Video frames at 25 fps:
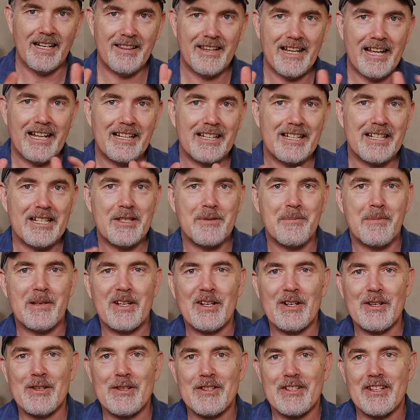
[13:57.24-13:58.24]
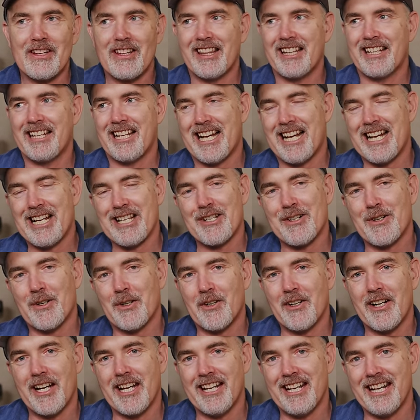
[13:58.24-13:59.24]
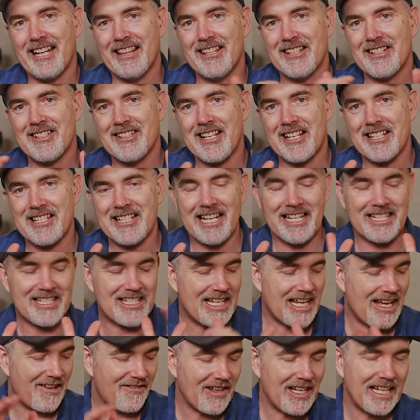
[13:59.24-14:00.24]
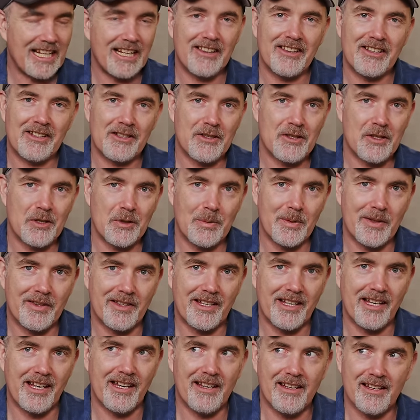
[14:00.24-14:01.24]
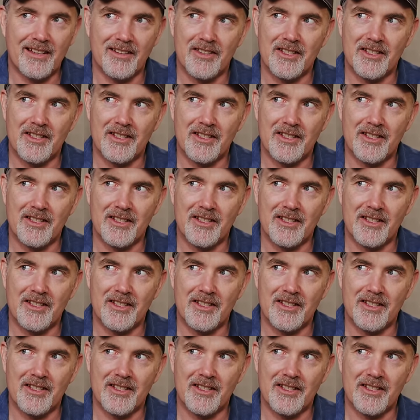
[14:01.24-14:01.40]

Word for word: And that leads me on to the last regret, and this doesn't actually have anything to do with gear.